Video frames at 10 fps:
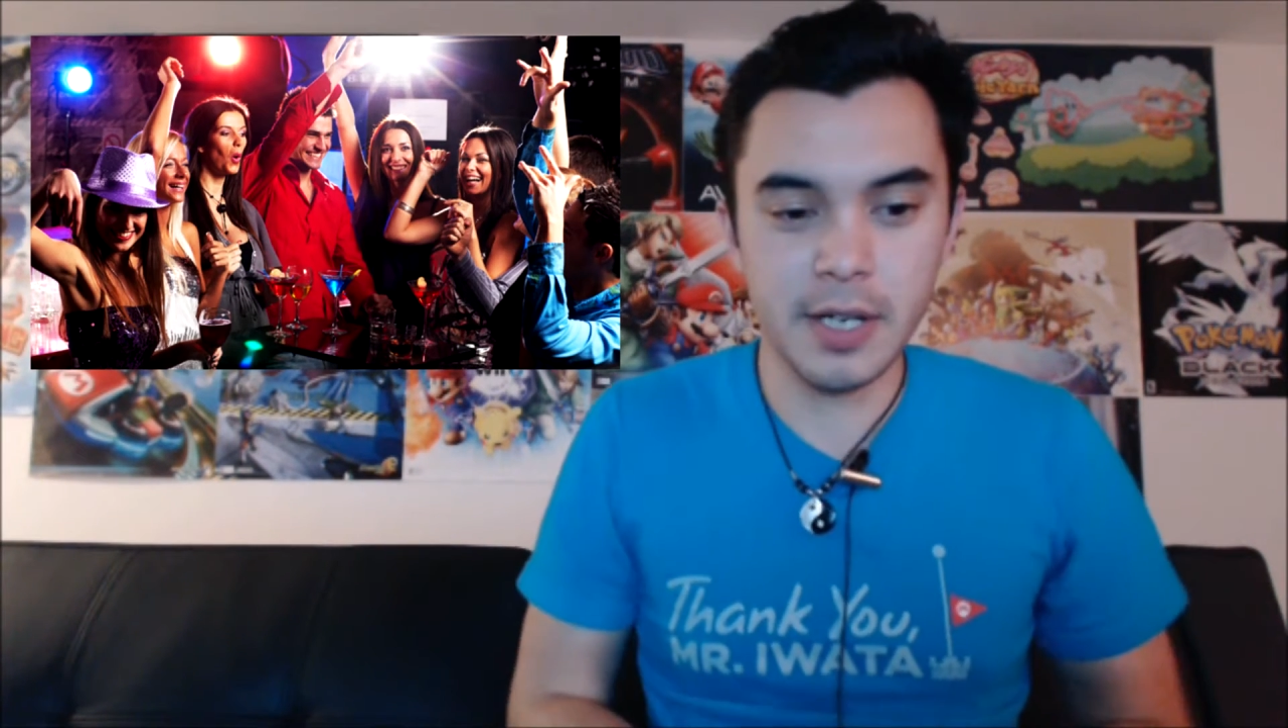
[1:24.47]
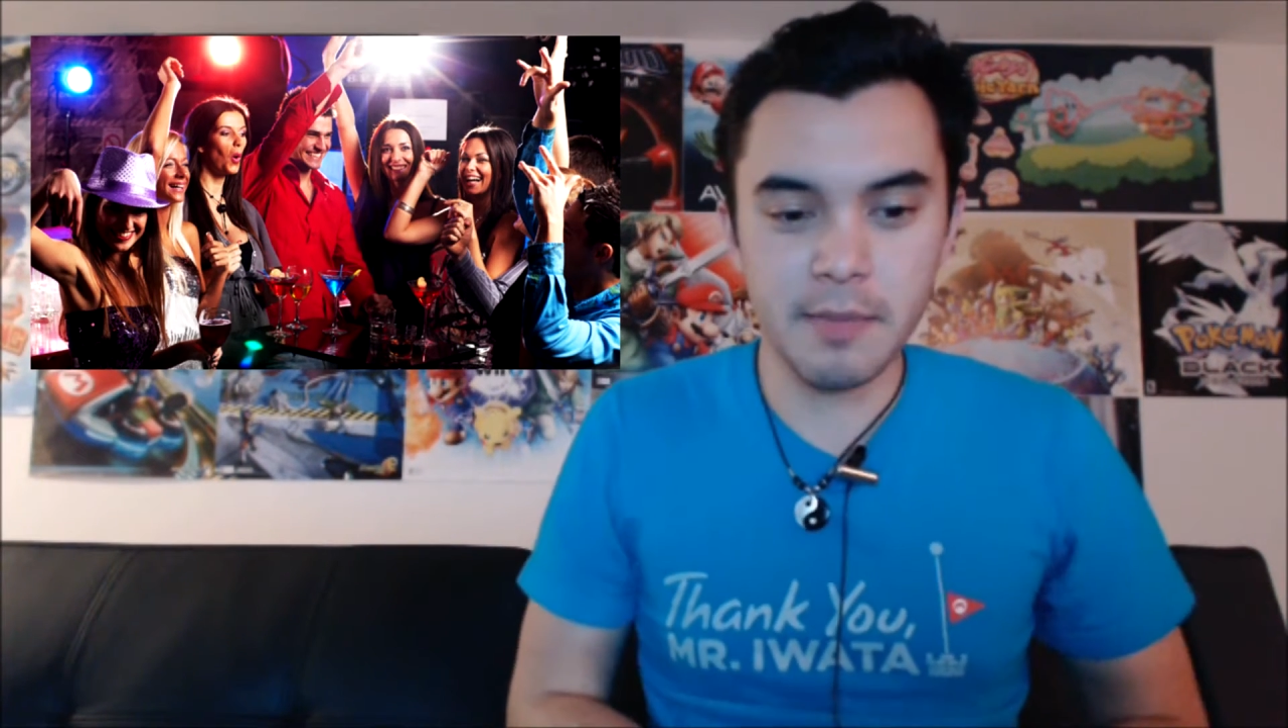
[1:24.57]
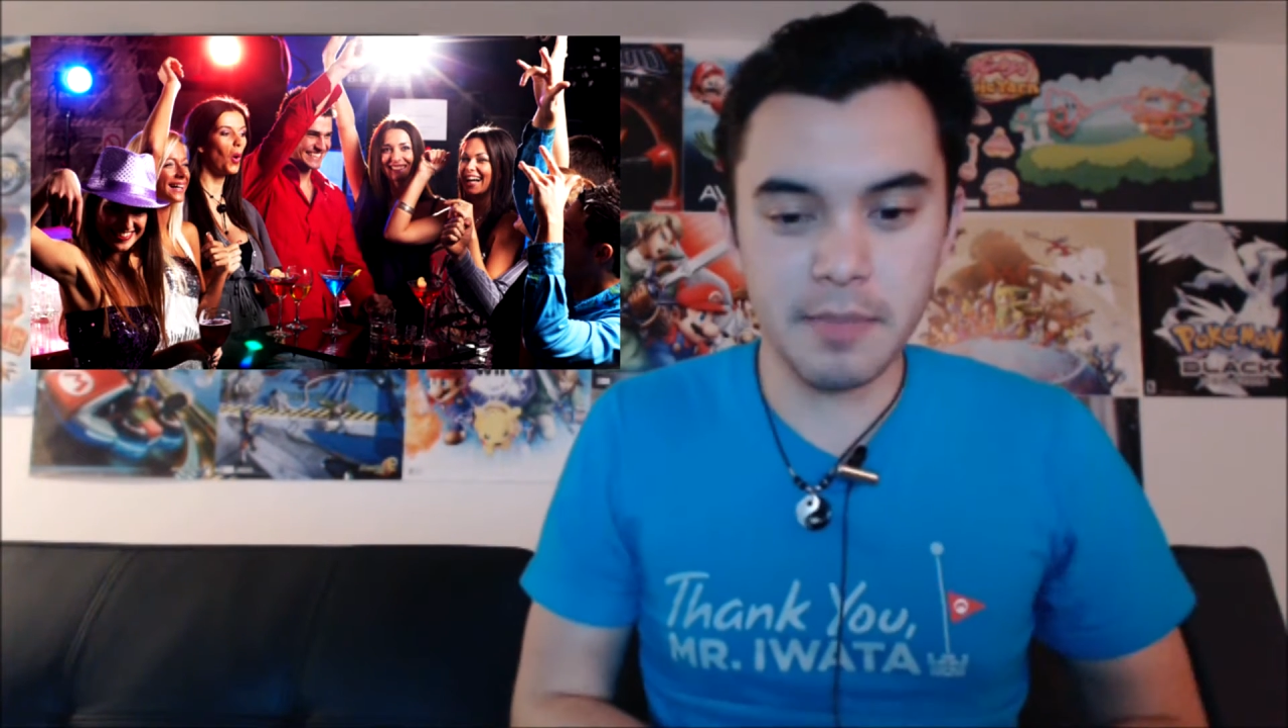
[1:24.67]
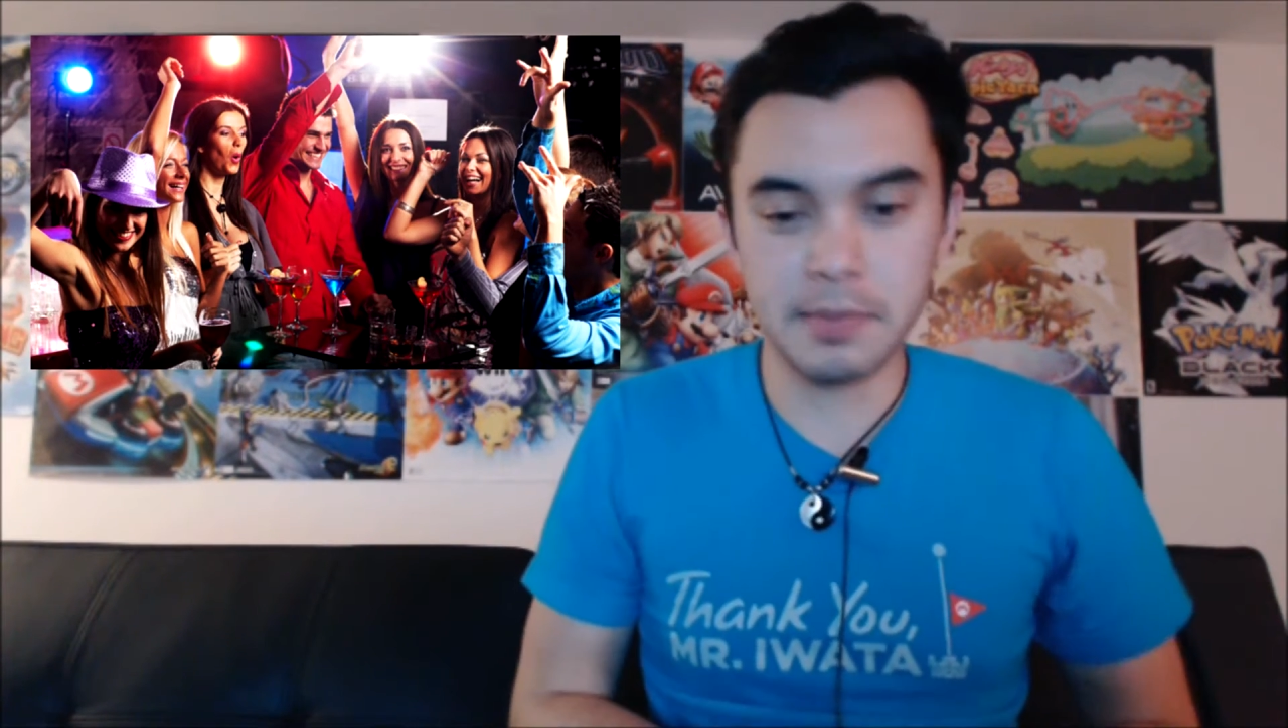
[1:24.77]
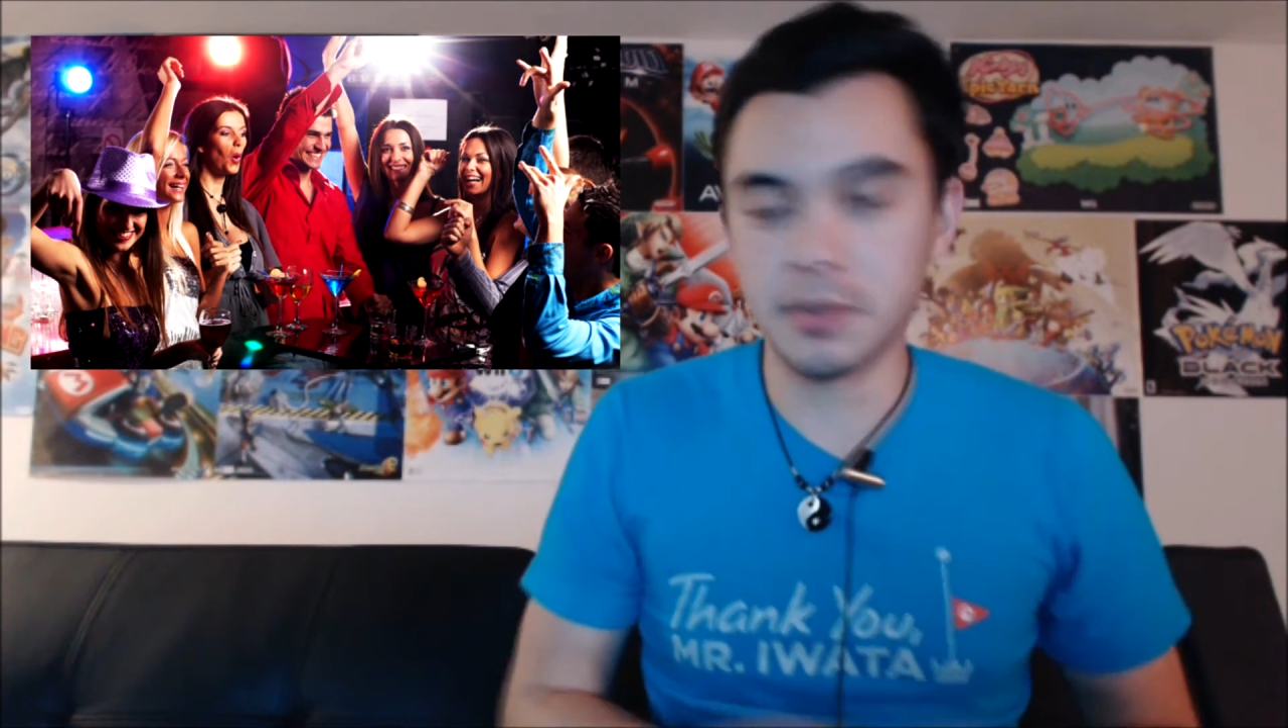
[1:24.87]

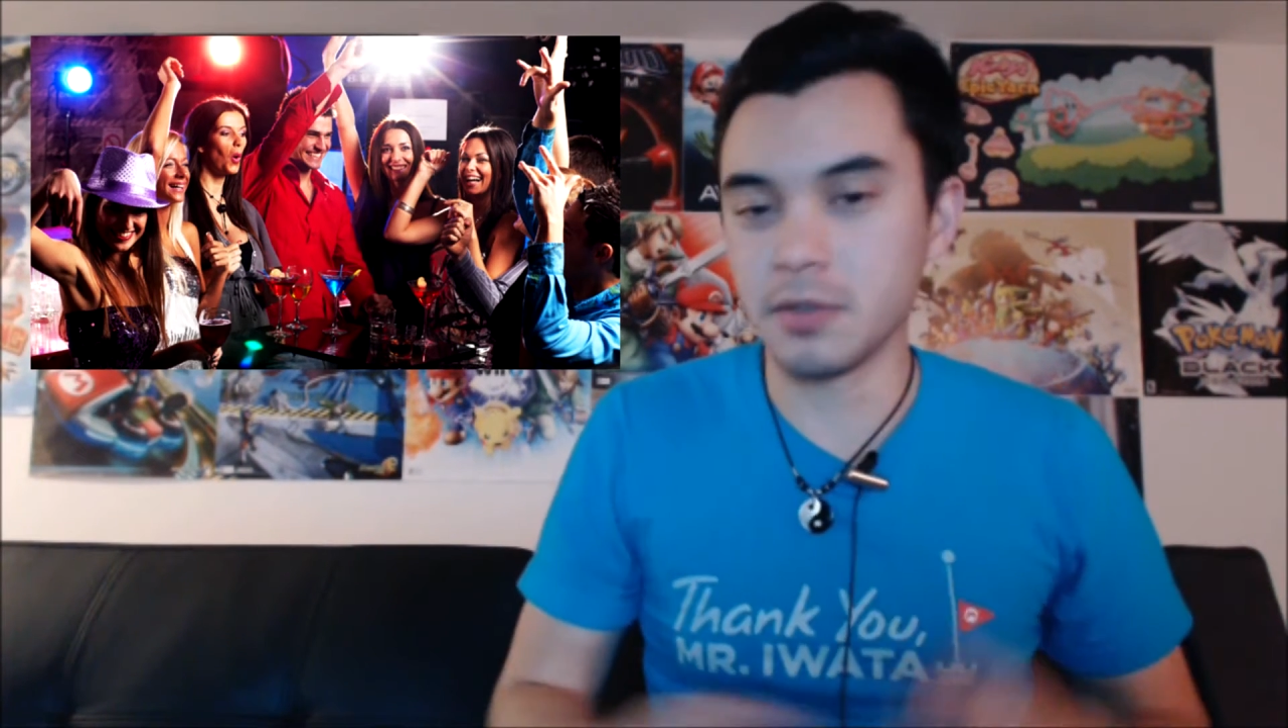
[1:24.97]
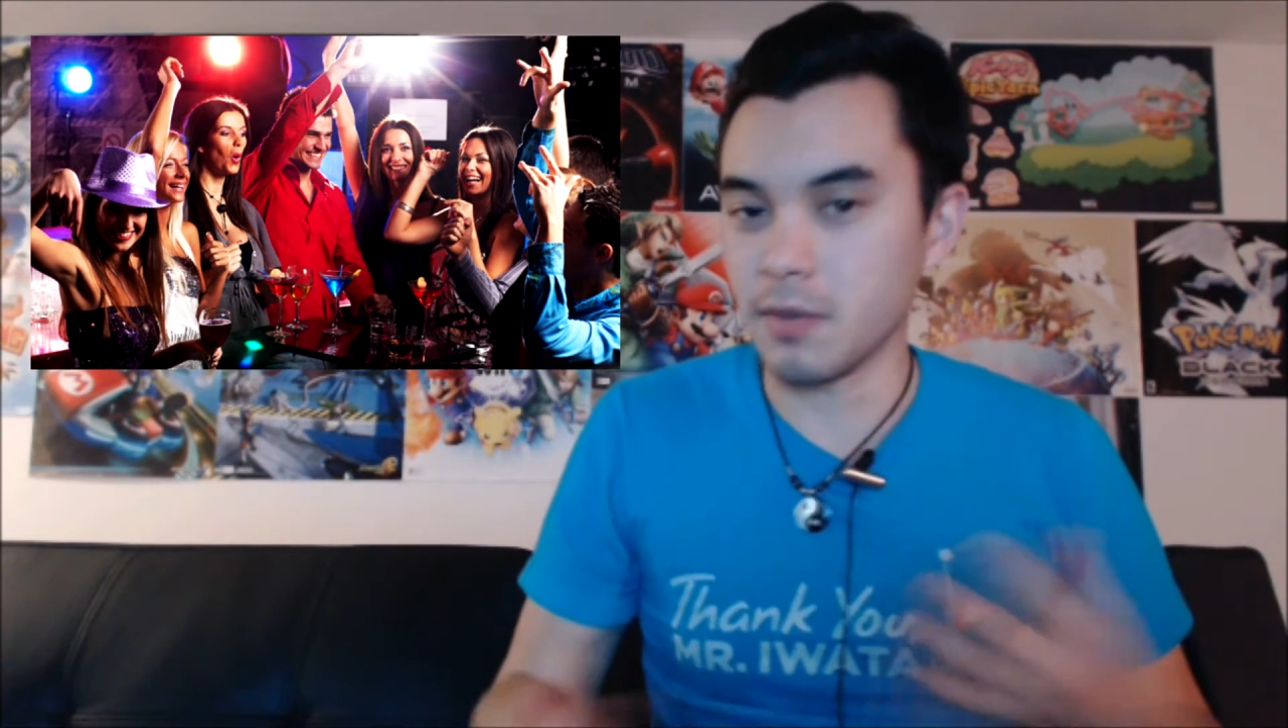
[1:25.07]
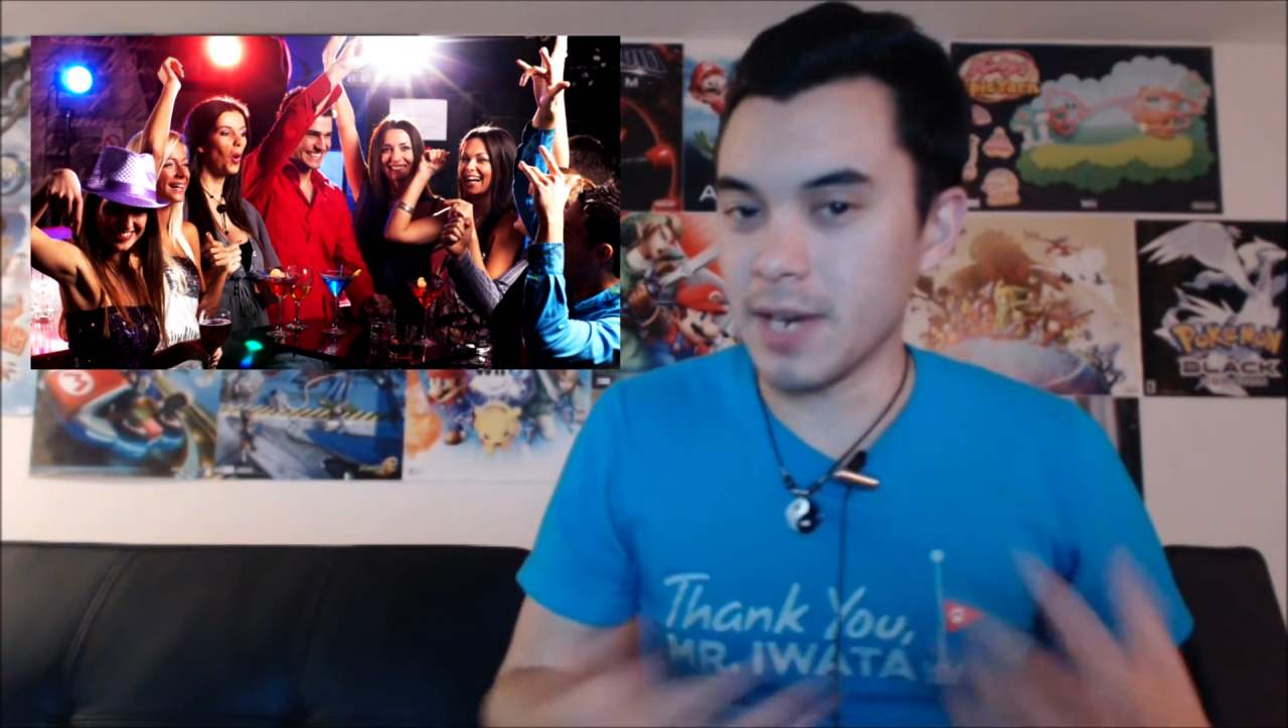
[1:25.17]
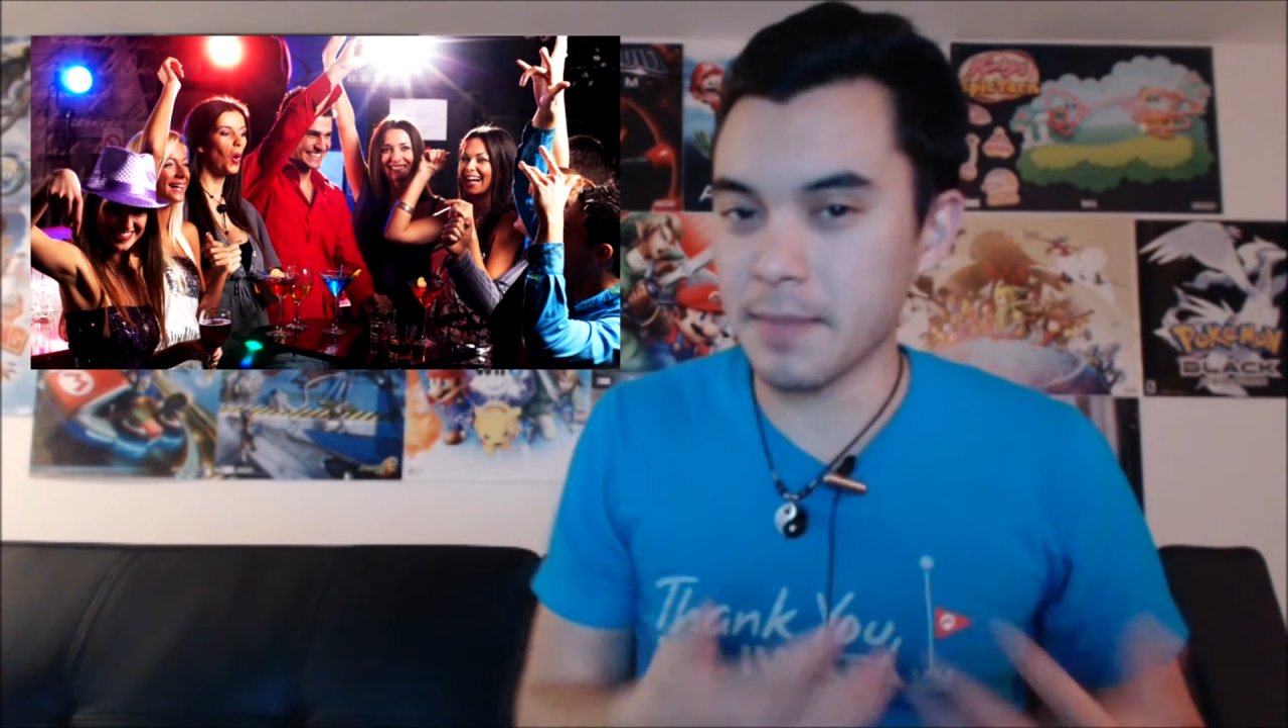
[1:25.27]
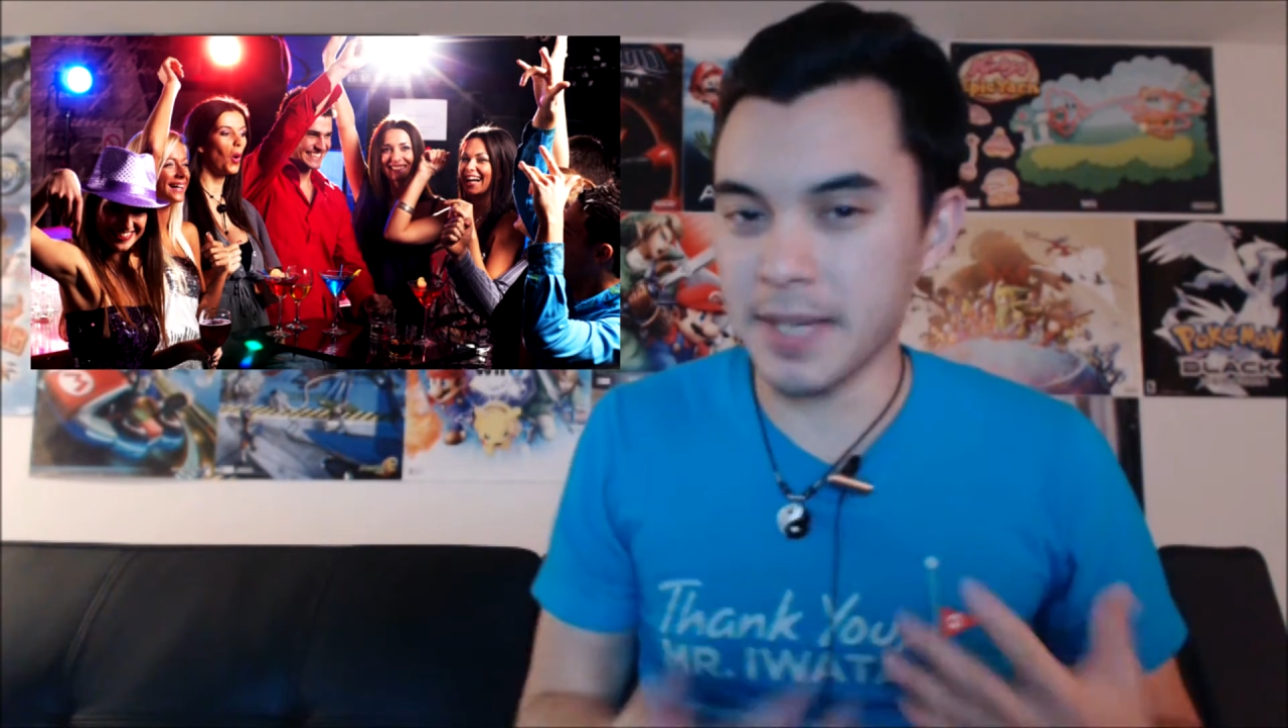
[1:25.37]
people around